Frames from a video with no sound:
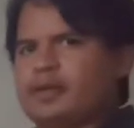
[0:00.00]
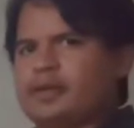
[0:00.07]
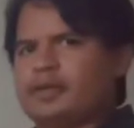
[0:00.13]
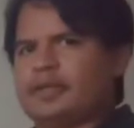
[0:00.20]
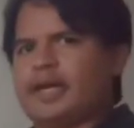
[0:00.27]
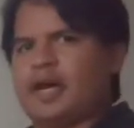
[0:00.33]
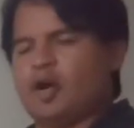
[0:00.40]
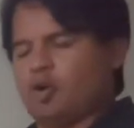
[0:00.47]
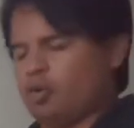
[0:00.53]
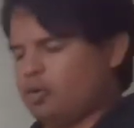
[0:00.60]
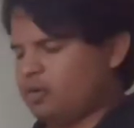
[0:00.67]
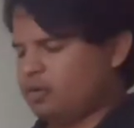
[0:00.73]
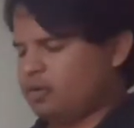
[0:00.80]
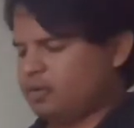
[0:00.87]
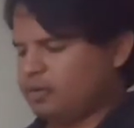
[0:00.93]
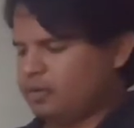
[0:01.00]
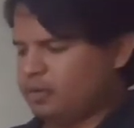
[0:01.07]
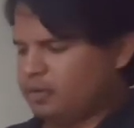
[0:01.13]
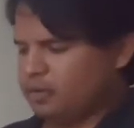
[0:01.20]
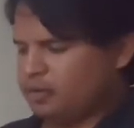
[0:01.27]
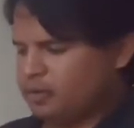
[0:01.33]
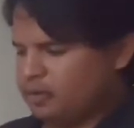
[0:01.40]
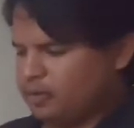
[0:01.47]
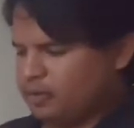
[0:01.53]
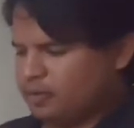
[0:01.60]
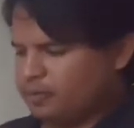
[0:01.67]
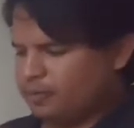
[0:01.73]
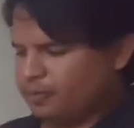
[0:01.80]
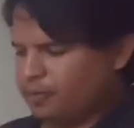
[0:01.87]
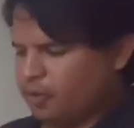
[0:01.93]
Now,
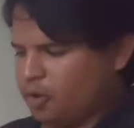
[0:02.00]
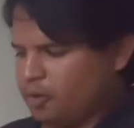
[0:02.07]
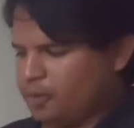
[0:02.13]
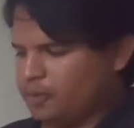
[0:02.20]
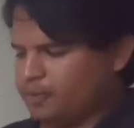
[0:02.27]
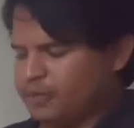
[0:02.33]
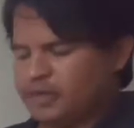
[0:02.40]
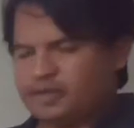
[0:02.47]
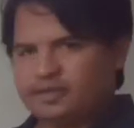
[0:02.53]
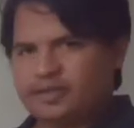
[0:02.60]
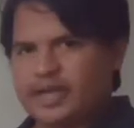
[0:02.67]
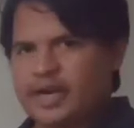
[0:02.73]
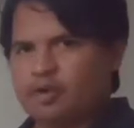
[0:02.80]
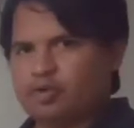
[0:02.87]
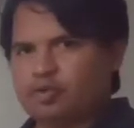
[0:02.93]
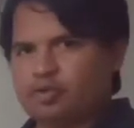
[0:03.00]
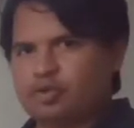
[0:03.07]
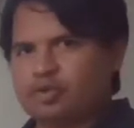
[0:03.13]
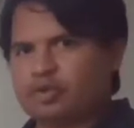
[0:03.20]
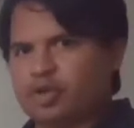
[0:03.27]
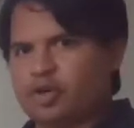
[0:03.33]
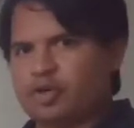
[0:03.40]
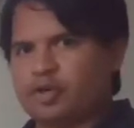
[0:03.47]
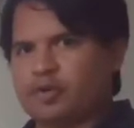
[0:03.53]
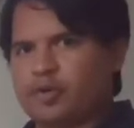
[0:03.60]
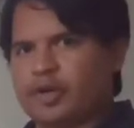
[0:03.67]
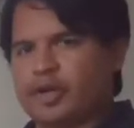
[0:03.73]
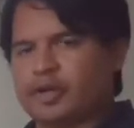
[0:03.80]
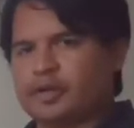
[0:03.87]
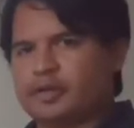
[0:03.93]
from the second to the third
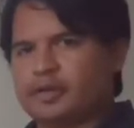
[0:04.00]
degree,